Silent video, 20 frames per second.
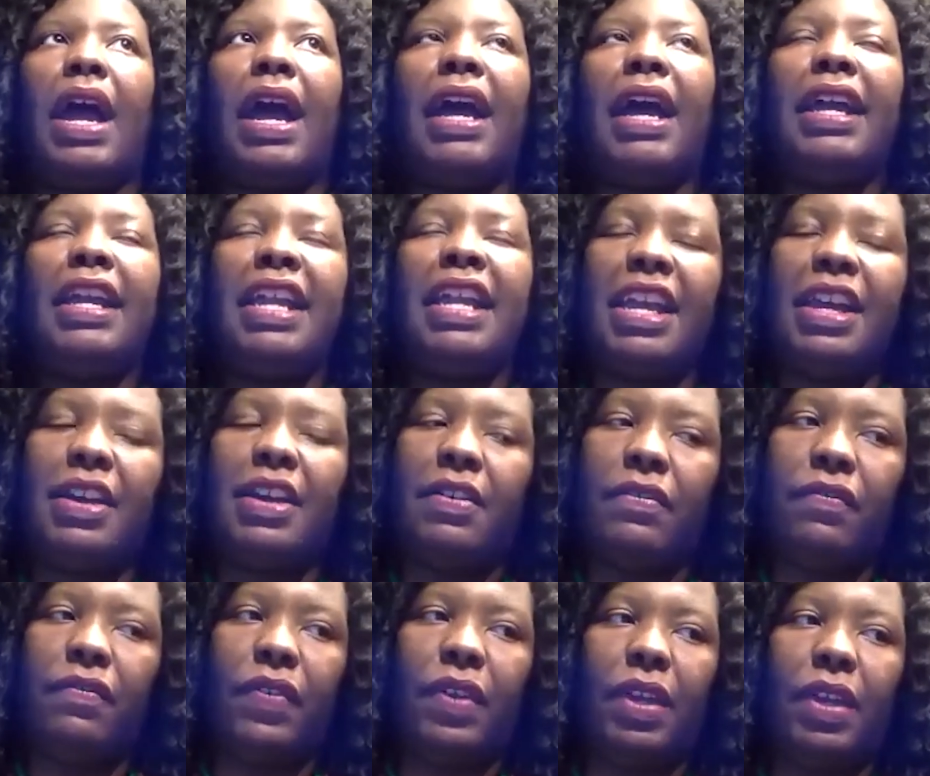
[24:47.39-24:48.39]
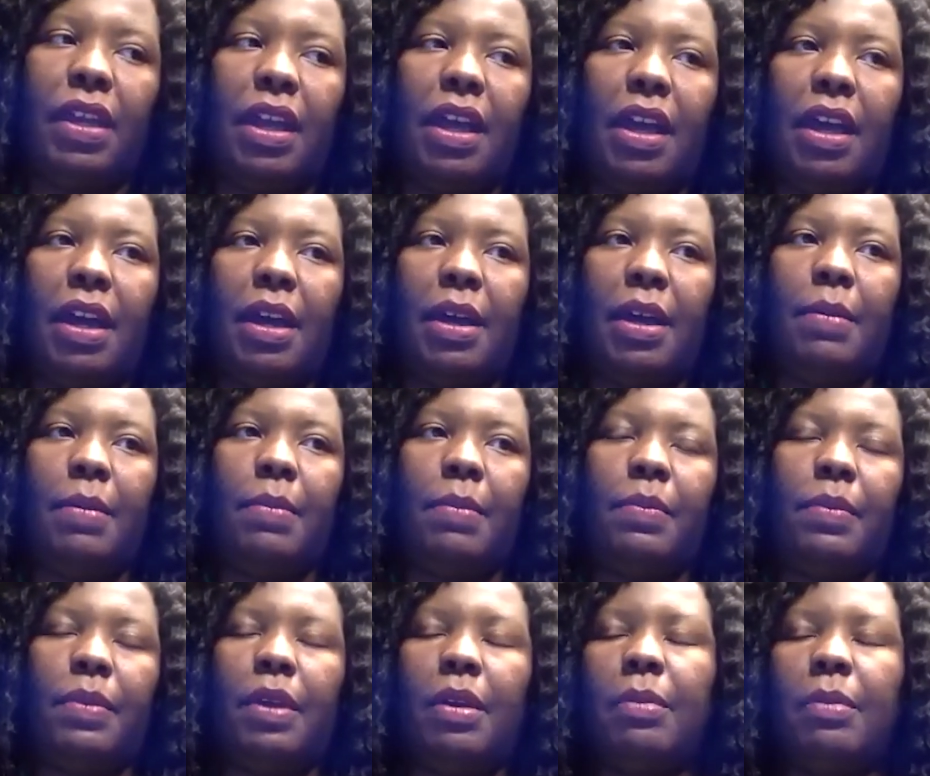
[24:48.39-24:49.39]
I have um,
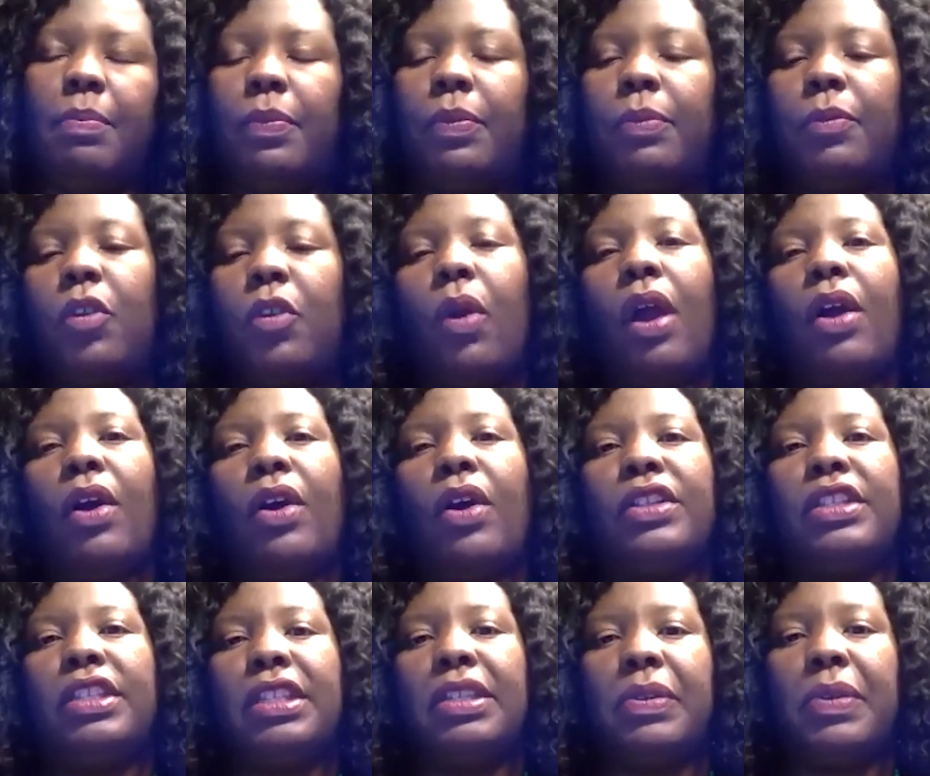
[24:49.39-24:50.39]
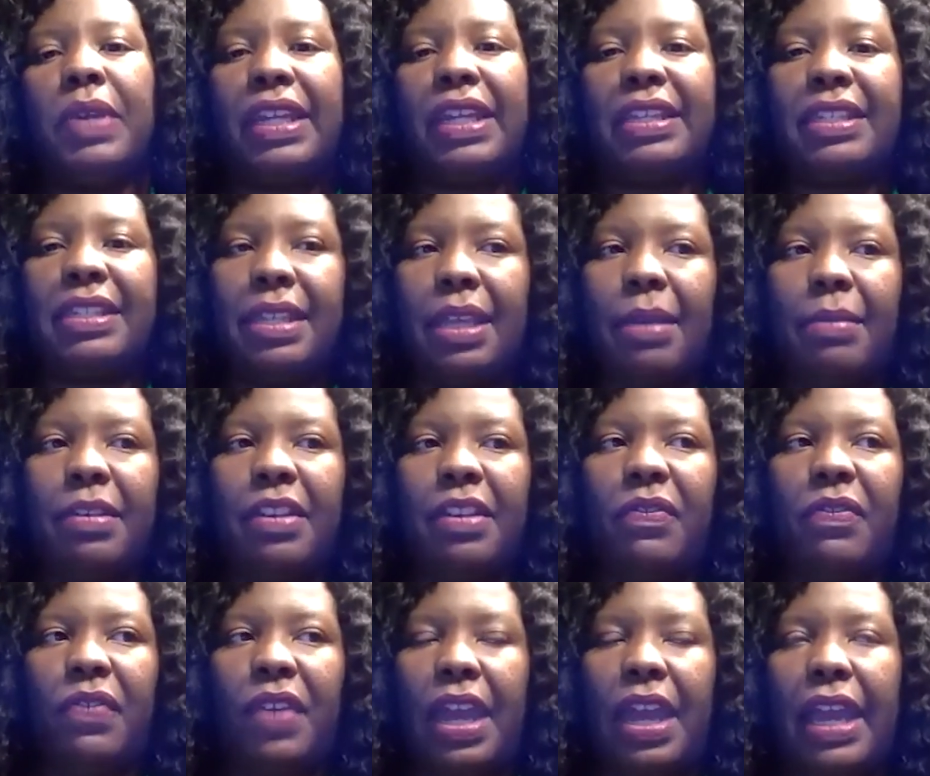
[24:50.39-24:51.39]
grown to accept the
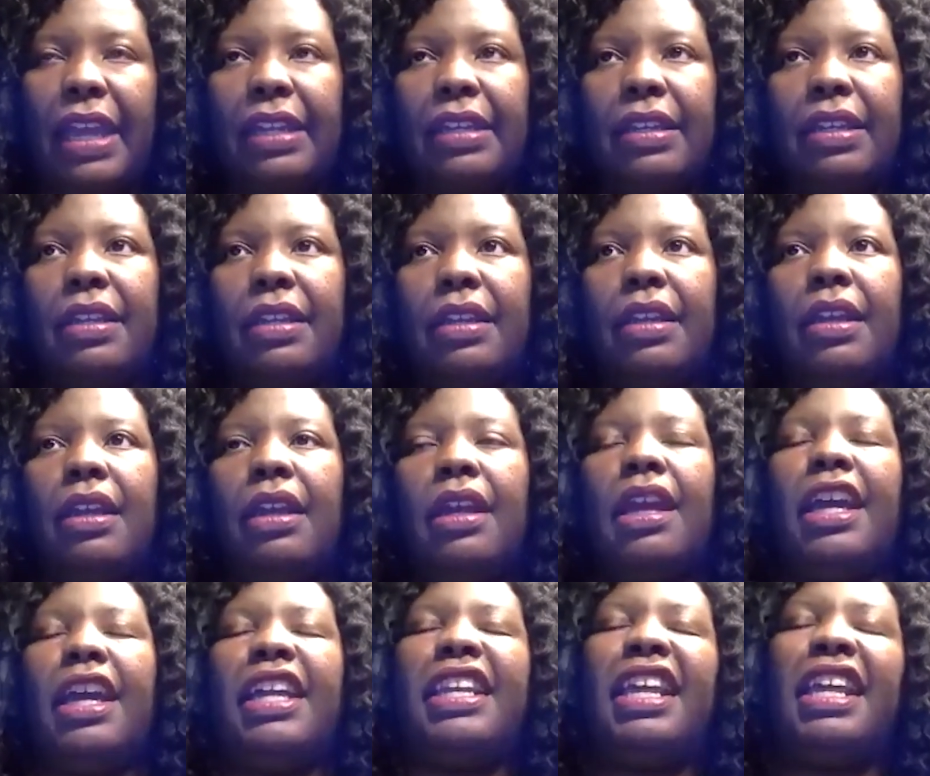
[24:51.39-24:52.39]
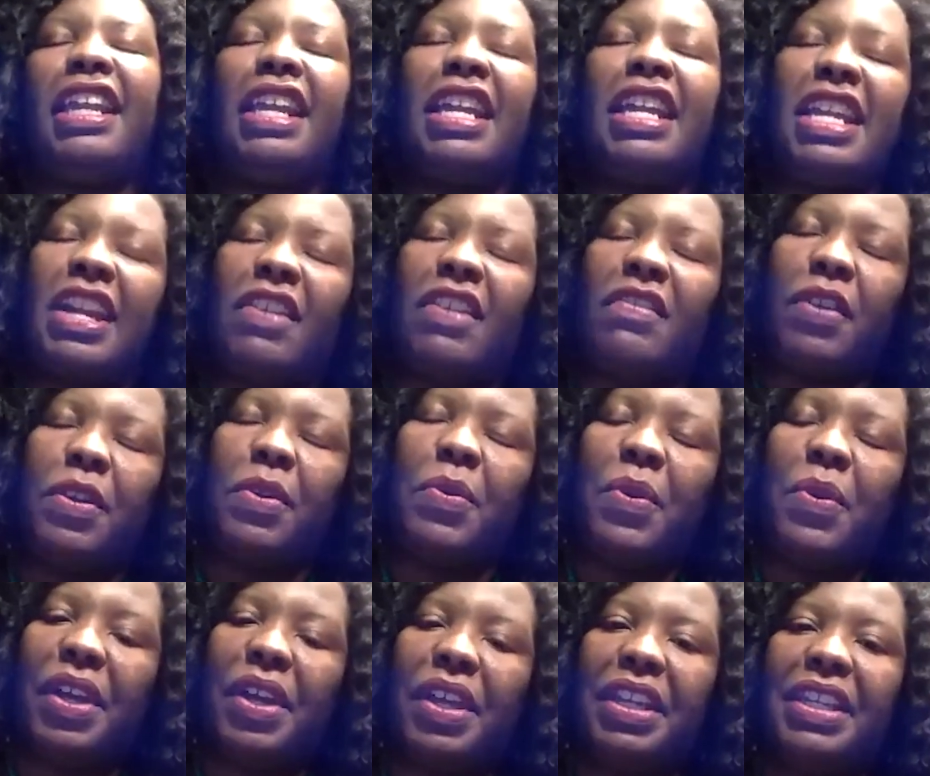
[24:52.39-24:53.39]
fact that
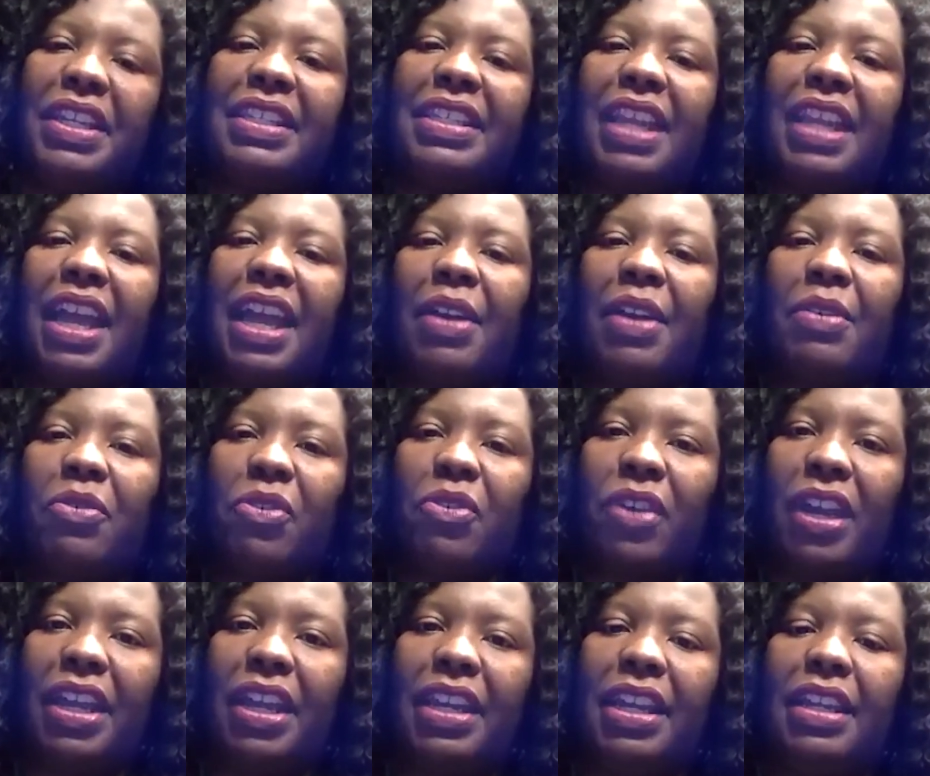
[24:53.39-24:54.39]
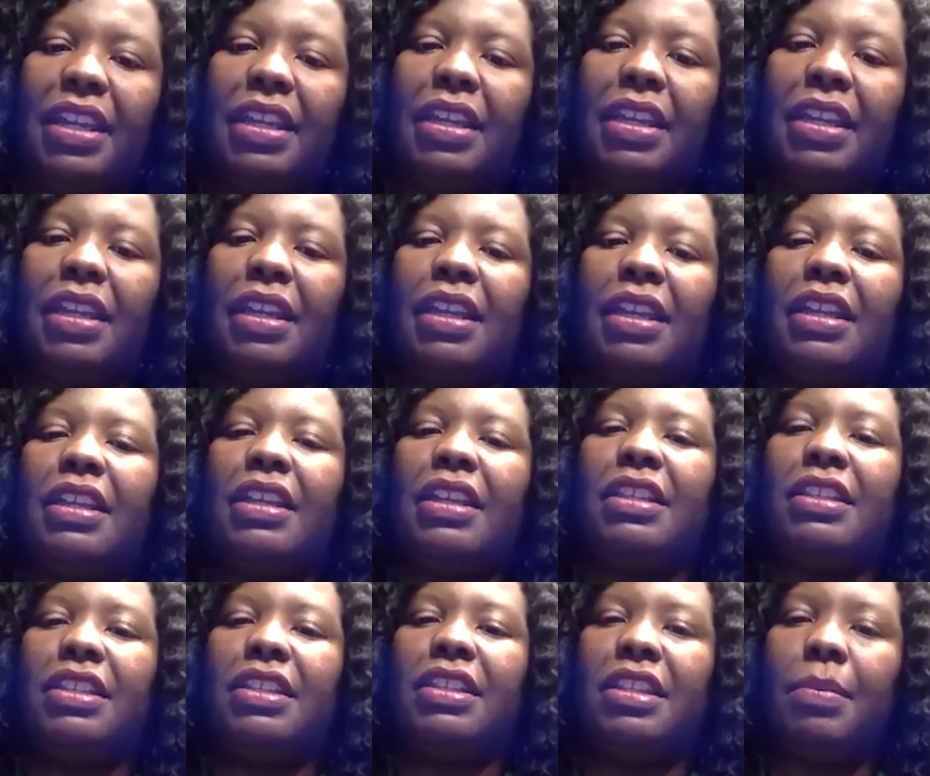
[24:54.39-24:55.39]
everyone is not ready
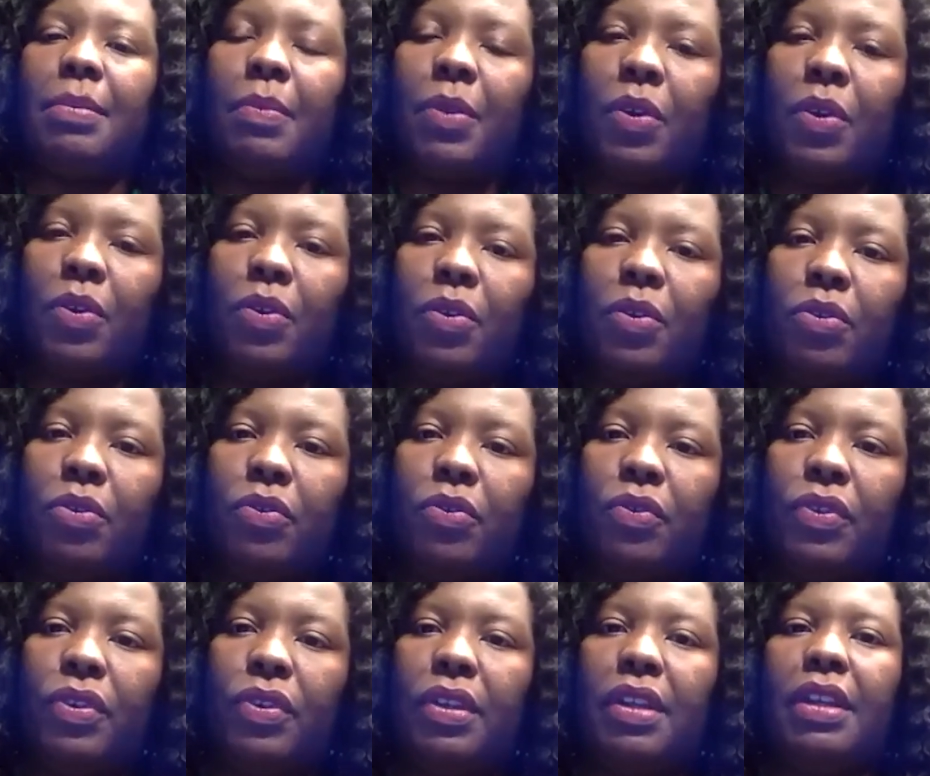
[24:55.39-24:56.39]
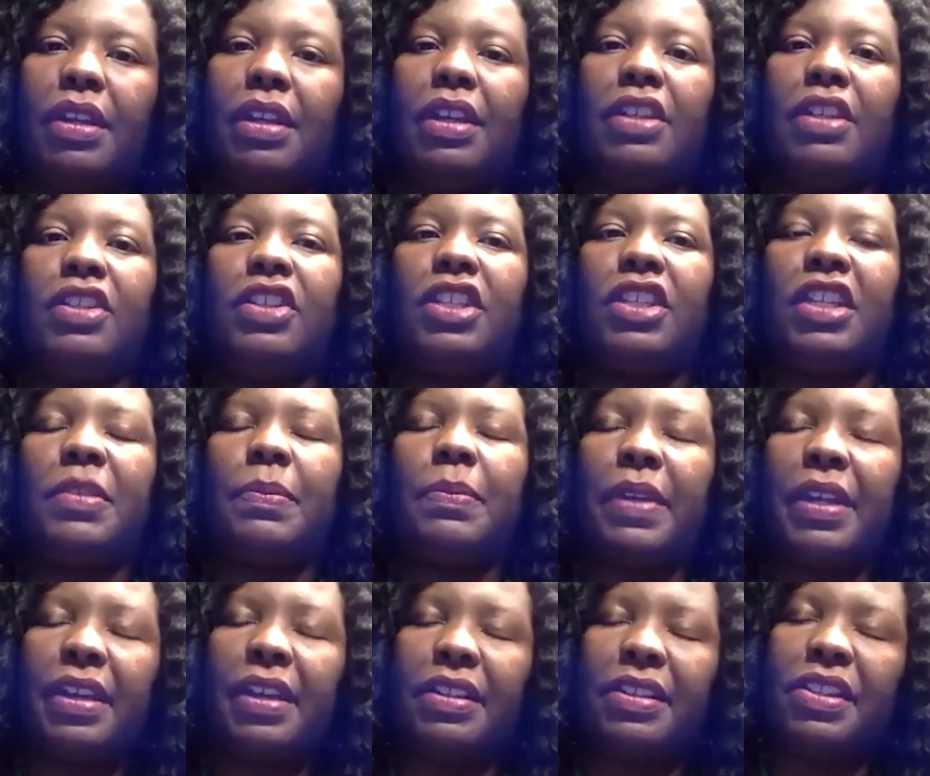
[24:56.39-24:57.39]
to move just
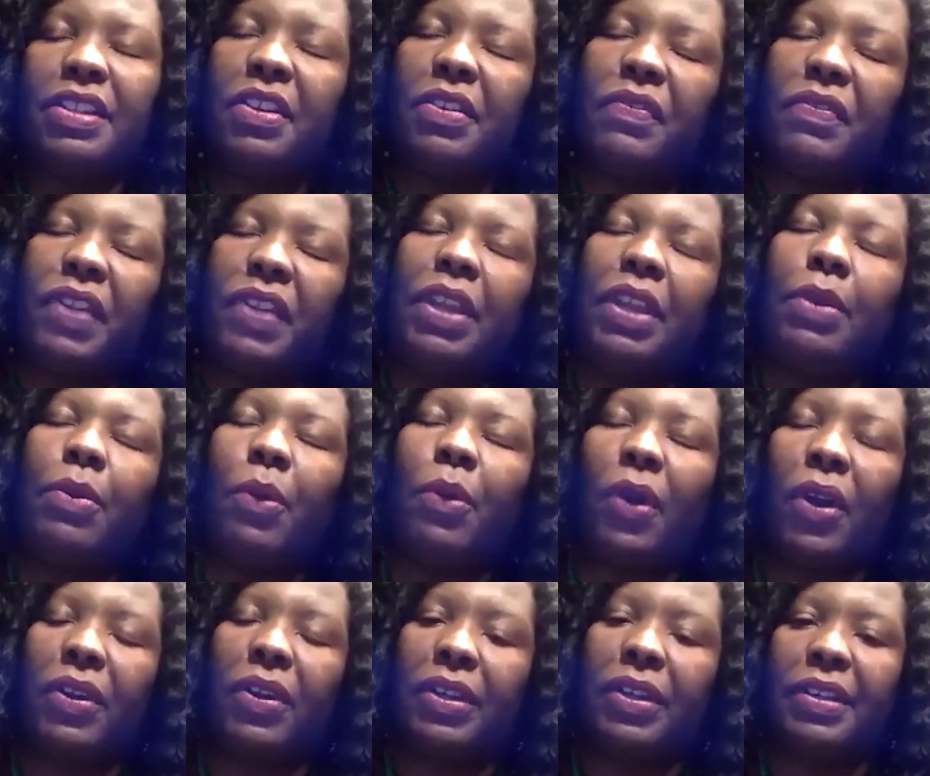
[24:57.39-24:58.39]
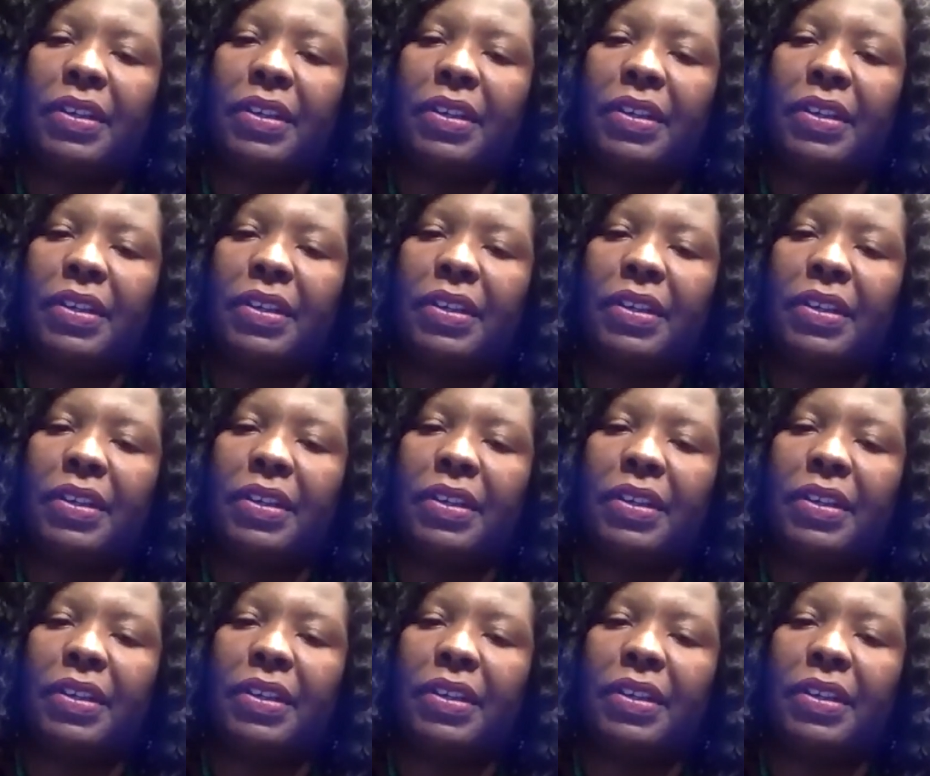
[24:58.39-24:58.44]
because their feet work.